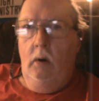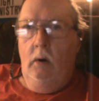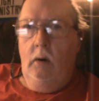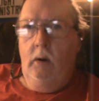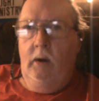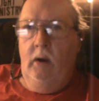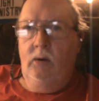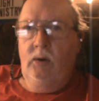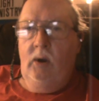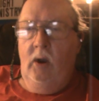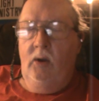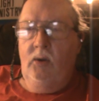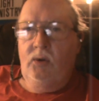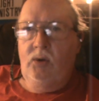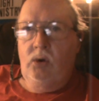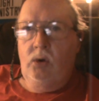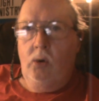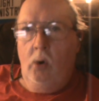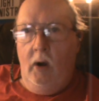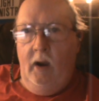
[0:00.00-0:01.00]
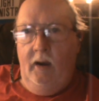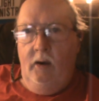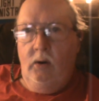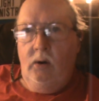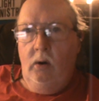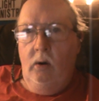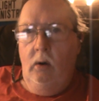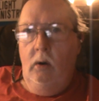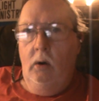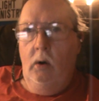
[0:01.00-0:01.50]
get that
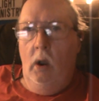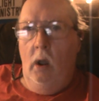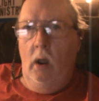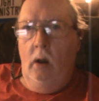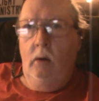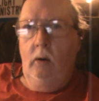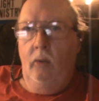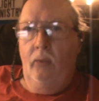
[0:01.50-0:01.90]
straight, not